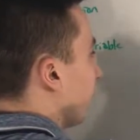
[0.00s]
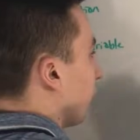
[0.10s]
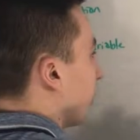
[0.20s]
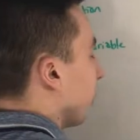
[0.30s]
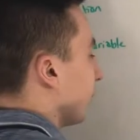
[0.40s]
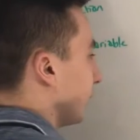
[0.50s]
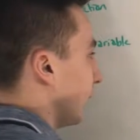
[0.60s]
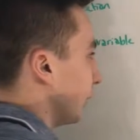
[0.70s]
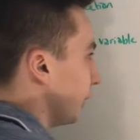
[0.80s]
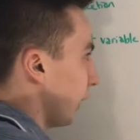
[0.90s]
little cross
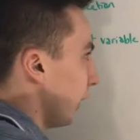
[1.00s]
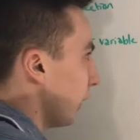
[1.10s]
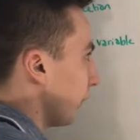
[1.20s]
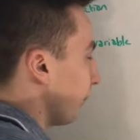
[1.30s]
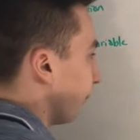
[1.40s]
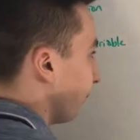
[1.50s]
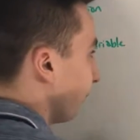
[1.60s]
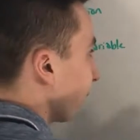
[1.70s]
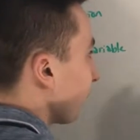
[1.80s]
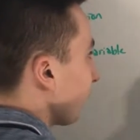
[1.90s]
section here,
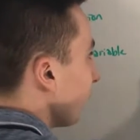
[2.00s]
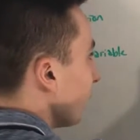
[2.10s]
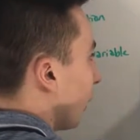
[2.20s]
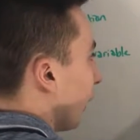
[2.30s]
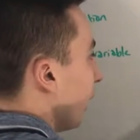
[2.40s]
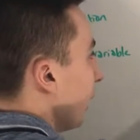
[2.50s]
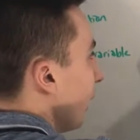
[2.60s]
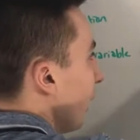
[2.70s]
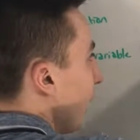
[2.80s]
all right,